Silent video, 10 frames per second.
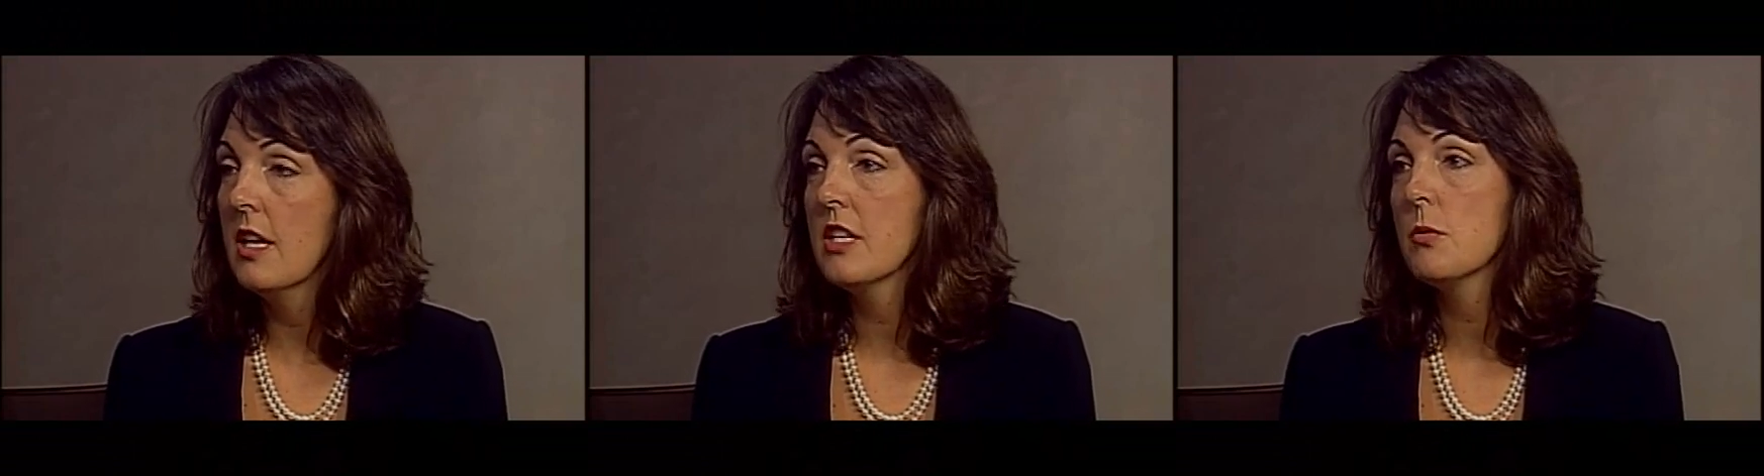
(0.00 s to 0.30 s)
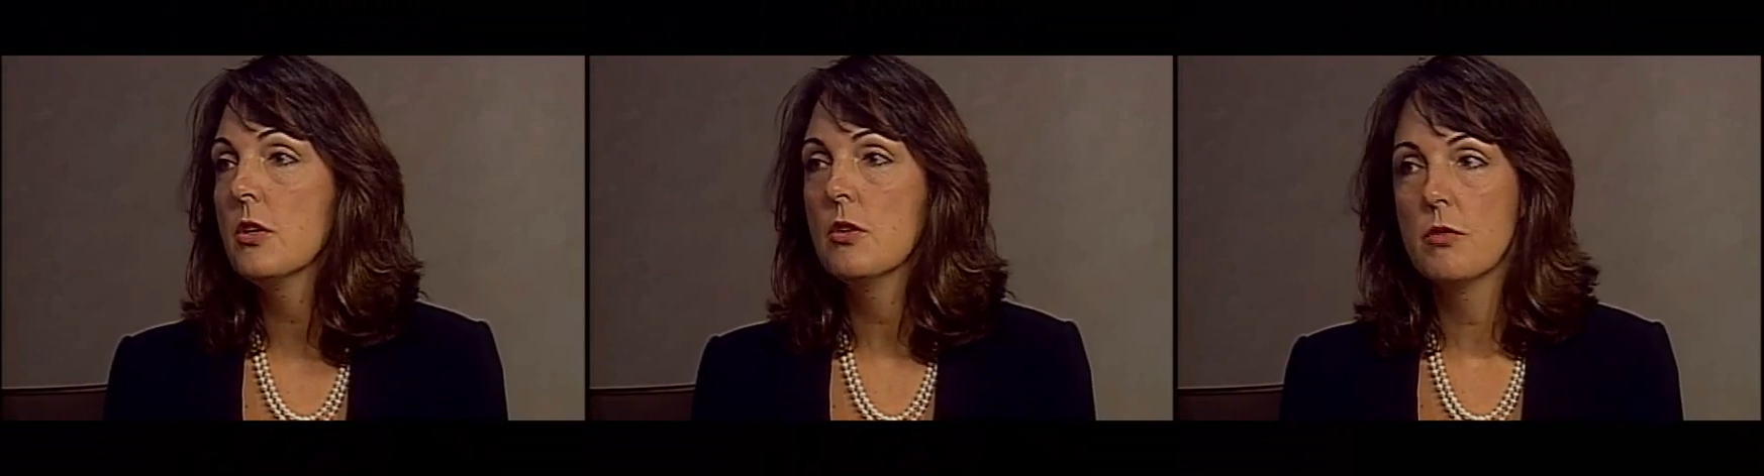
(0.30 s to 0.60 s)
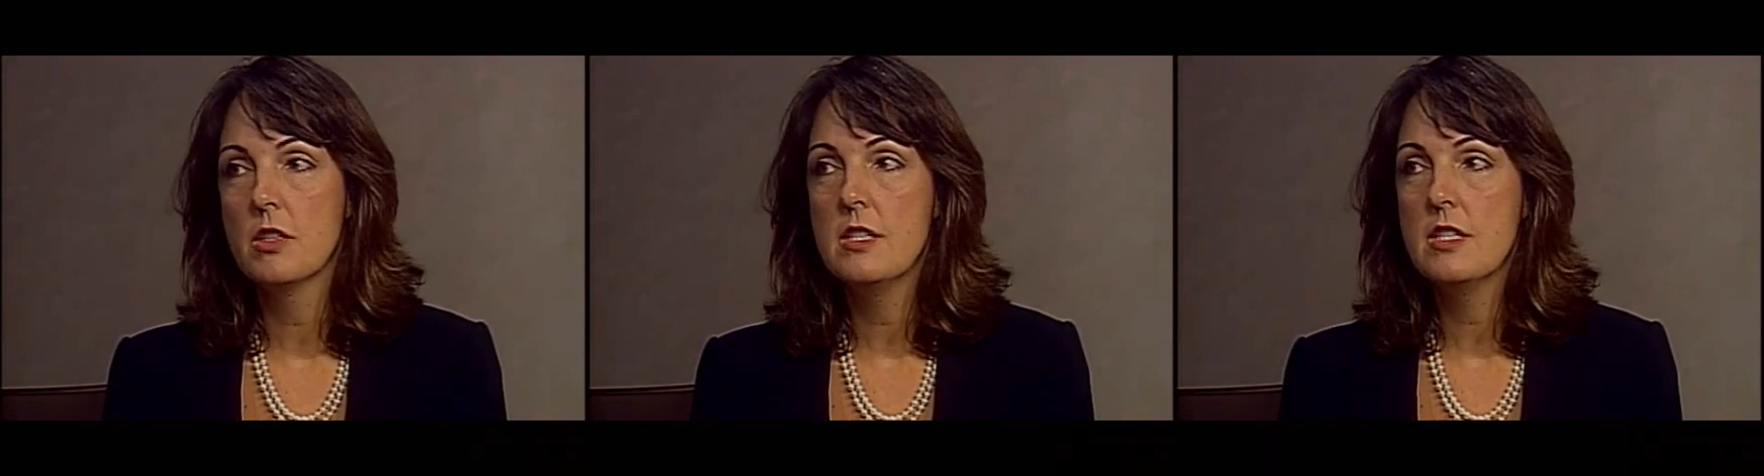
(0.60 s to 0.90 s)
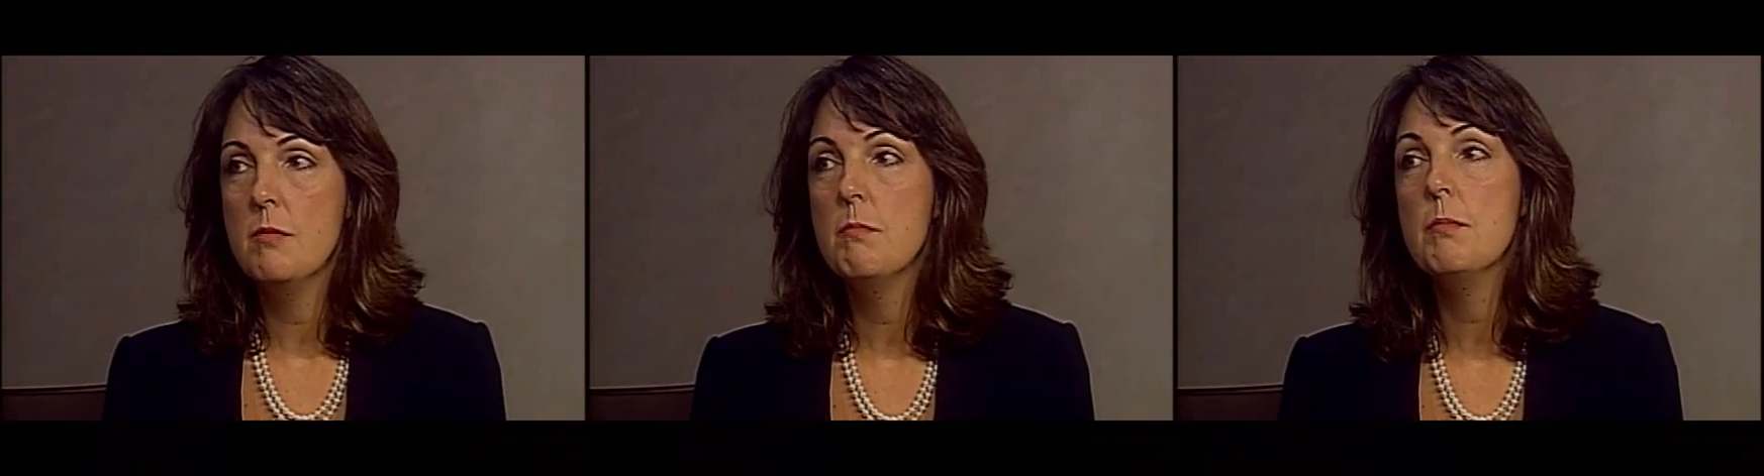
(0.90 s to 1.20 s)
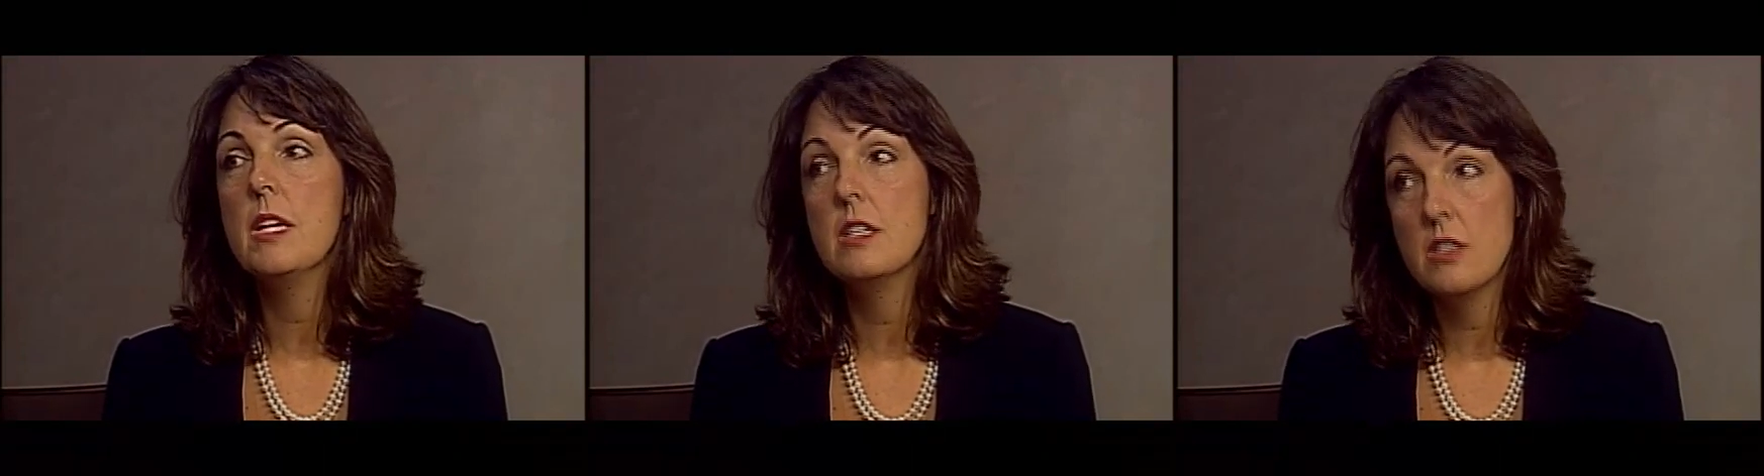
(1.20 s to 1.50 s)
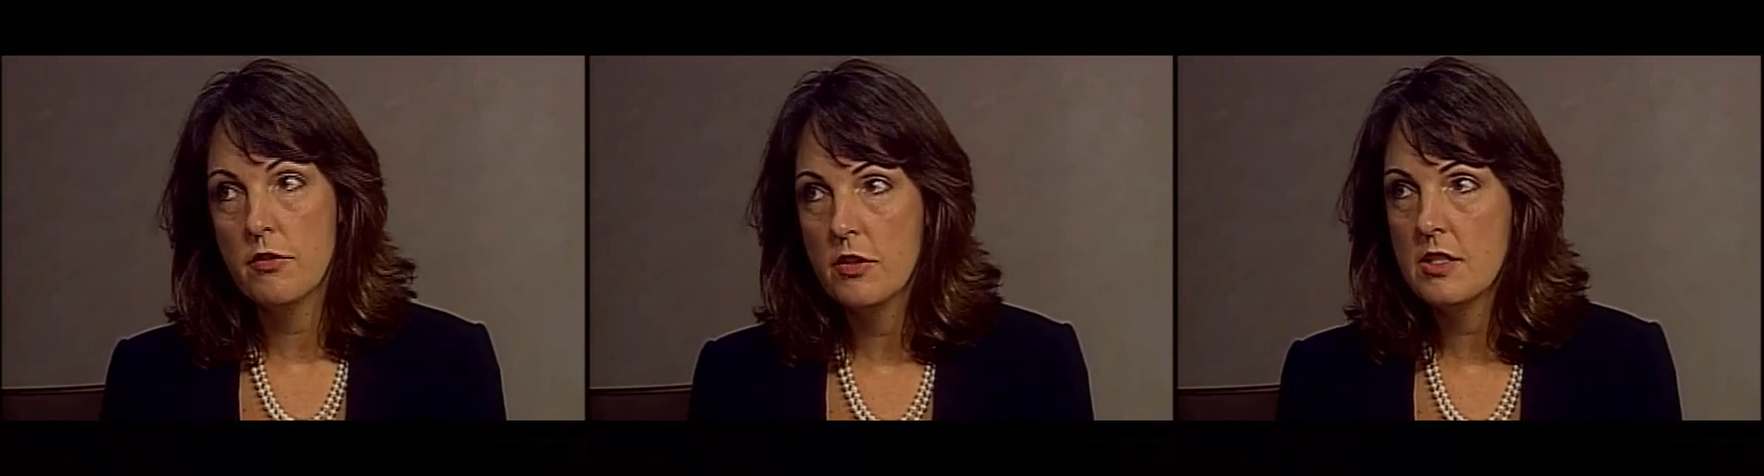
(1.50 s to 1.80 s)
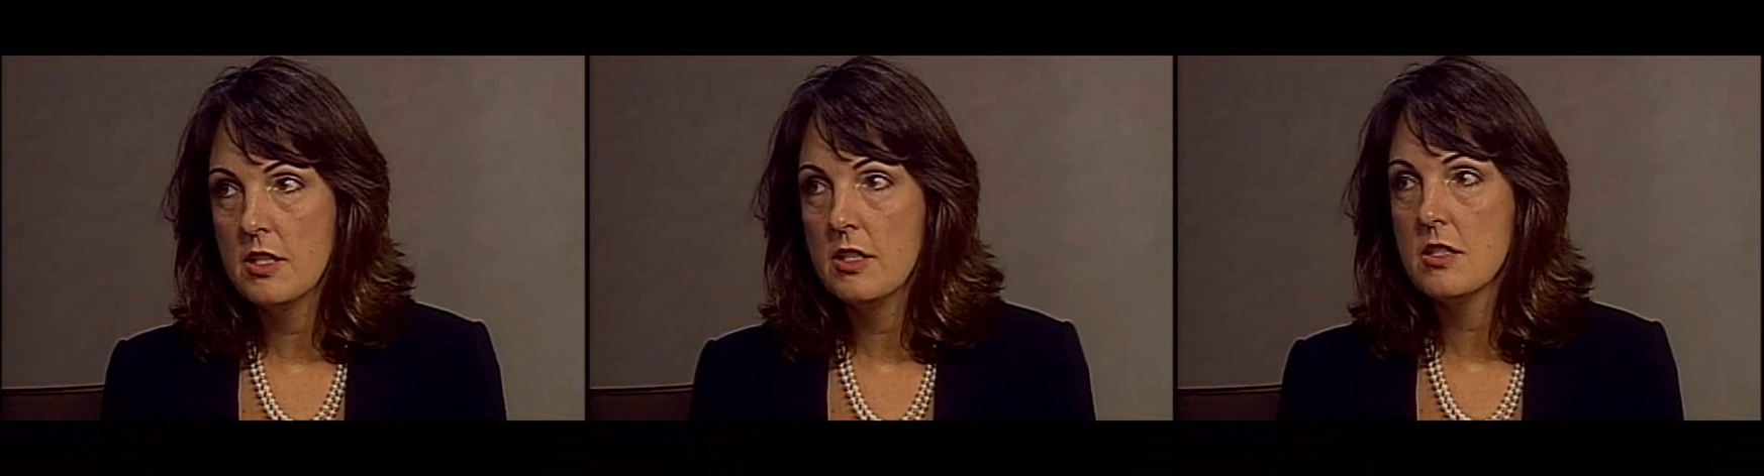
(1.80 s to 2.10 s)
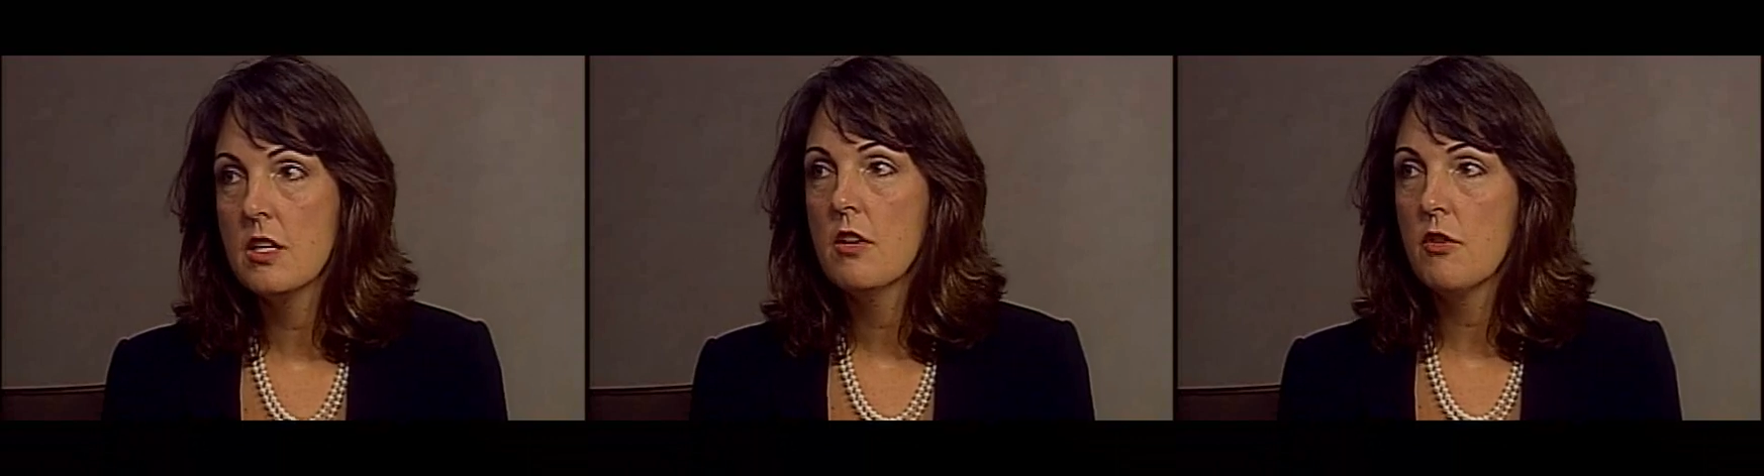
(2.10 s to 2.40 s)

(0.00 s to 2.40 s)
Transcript: and that's where you really see big differences